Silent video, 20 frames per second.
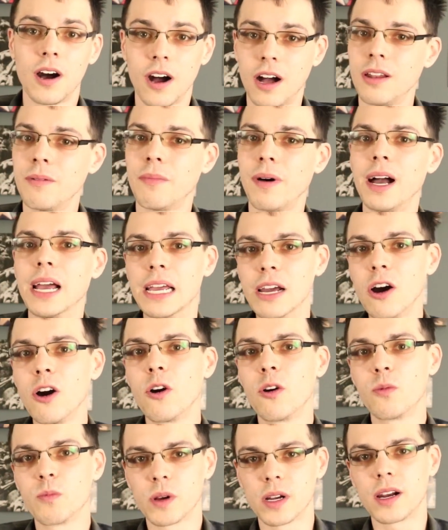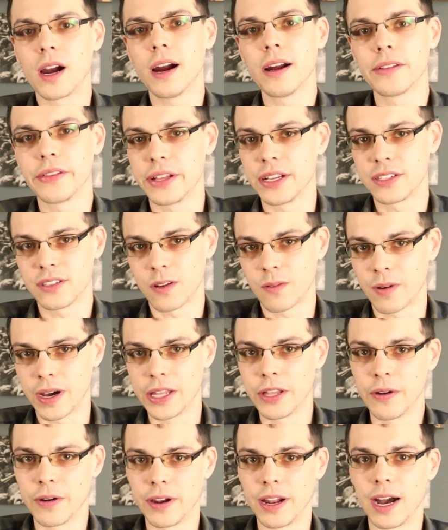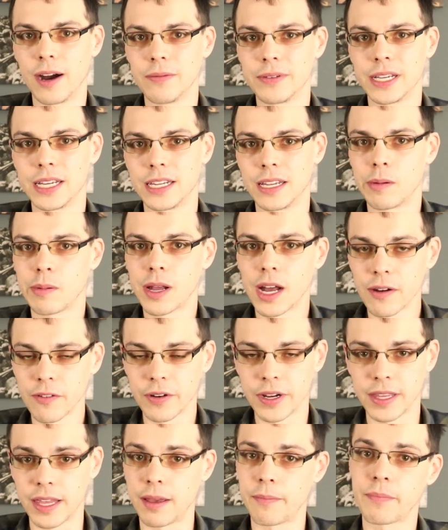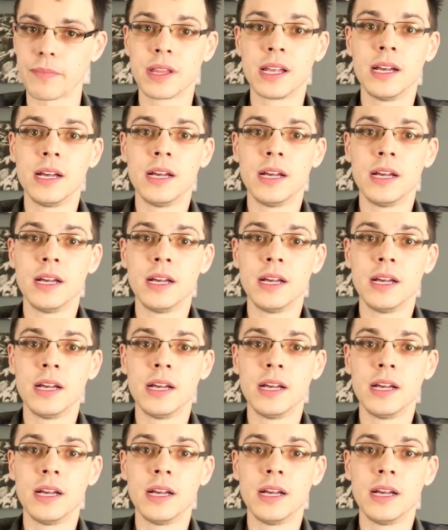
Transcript: on my own, regardless of whether or not we end up covering them.